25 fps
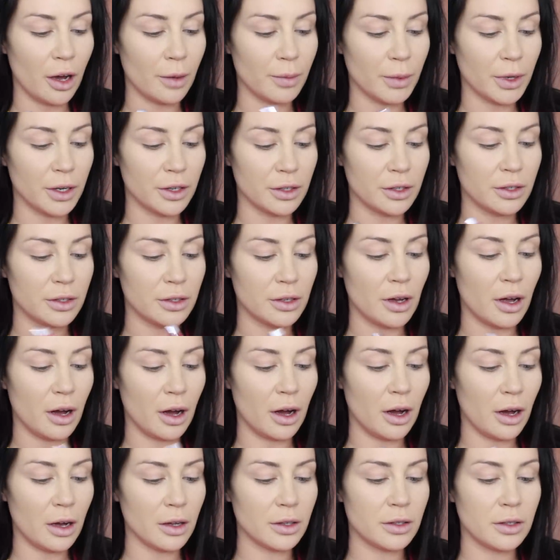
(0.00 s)
I'm going to
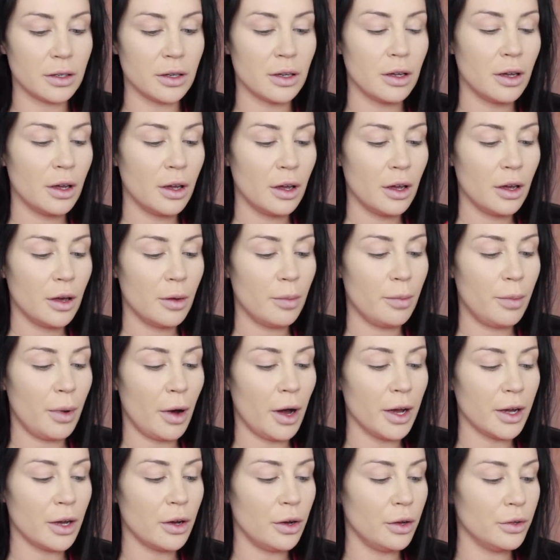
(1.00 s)
start
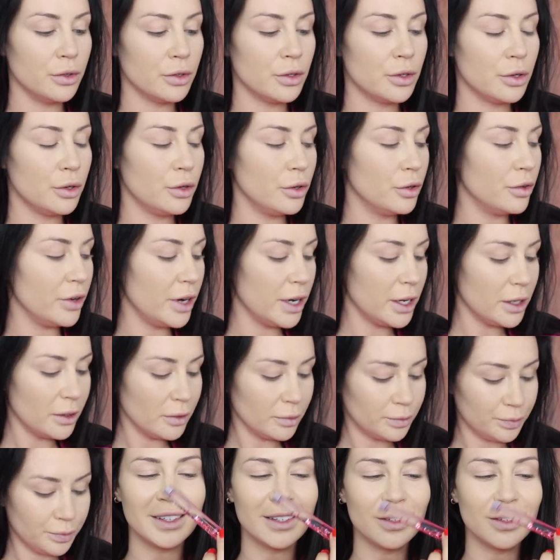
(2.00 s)
by contouring.